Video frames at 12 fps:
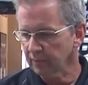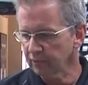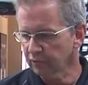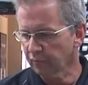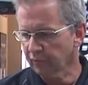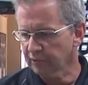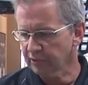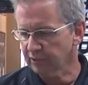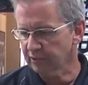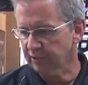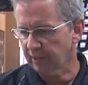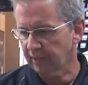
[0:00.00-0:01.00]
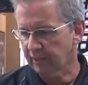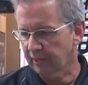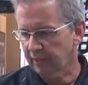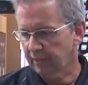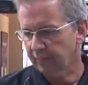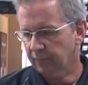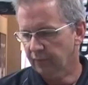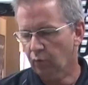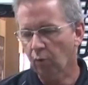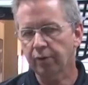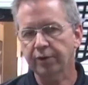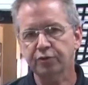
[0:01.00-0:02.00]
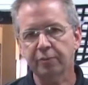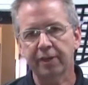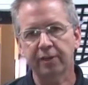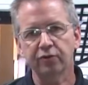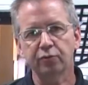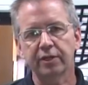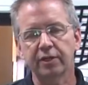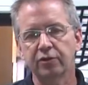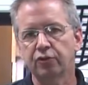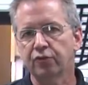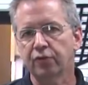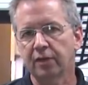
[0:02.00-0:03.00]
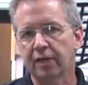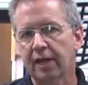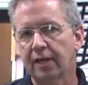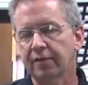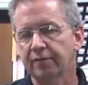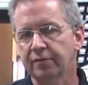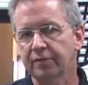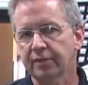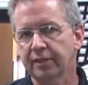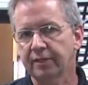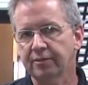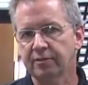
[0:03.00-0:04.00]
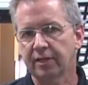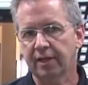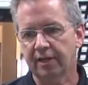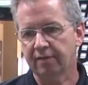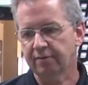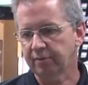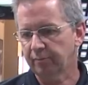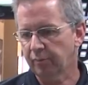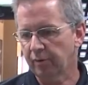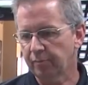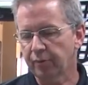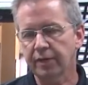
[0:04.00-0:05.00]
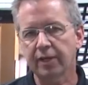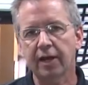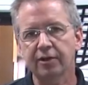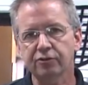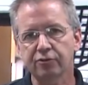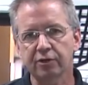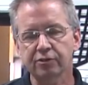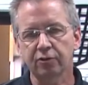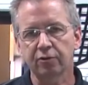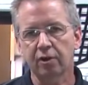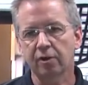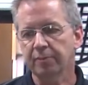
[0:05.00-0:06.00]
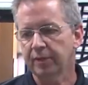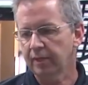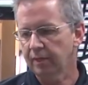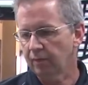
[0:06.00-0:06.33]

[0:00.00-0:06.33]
So for instance, the quarter inch panels we can use for a lot of different things that have a pretty high stress load on them.